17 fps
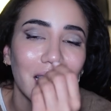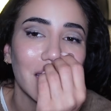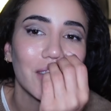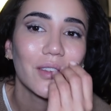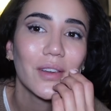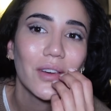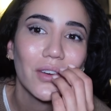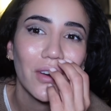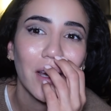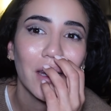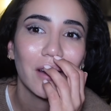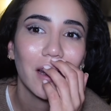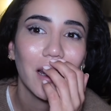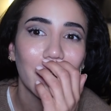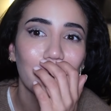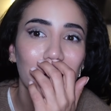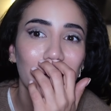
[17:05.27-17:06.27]
like, you know, I don't
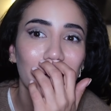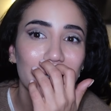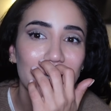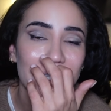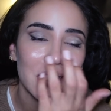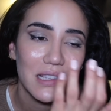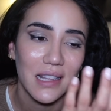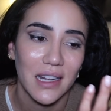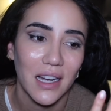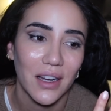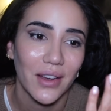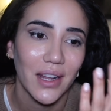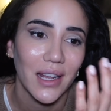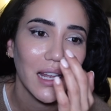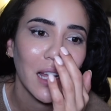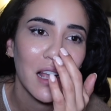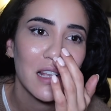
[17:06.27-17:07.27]
like brooches, and then I
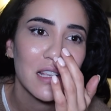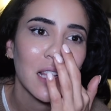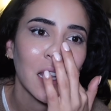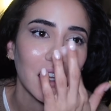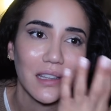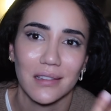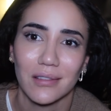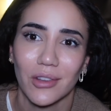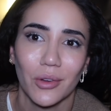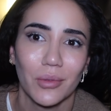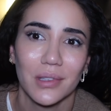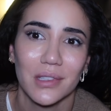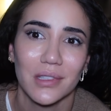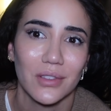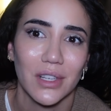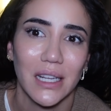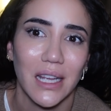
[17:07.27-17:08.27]
realized, like, no
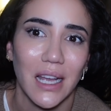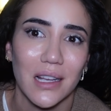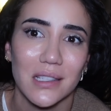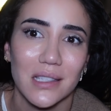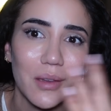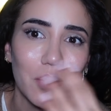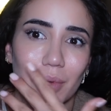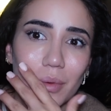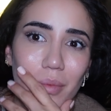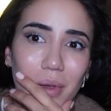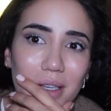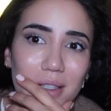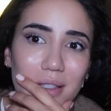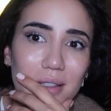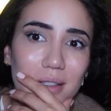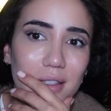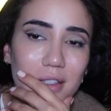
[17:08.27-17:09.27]
one's really asking me,
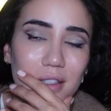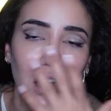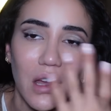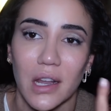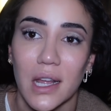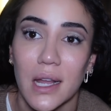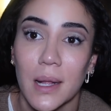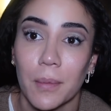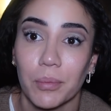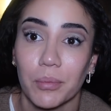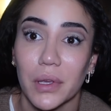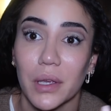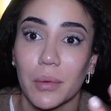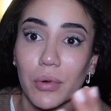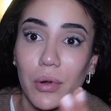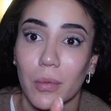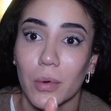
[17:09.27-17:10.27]
because this is not
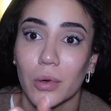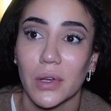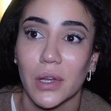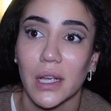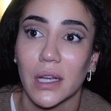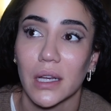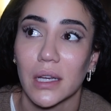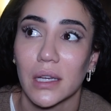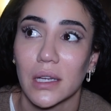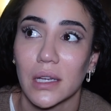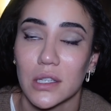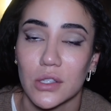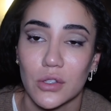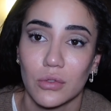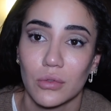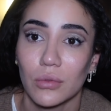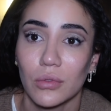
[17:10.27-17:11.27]
me promoting a
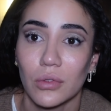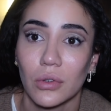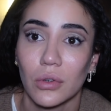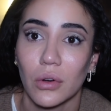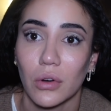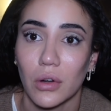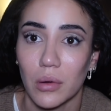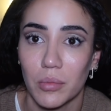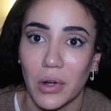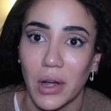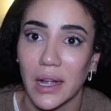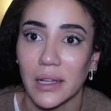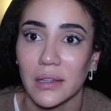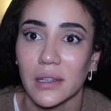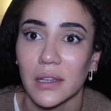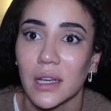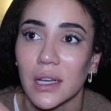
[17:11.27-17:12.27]
suit or a
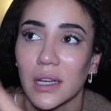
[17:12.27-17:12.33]
brand,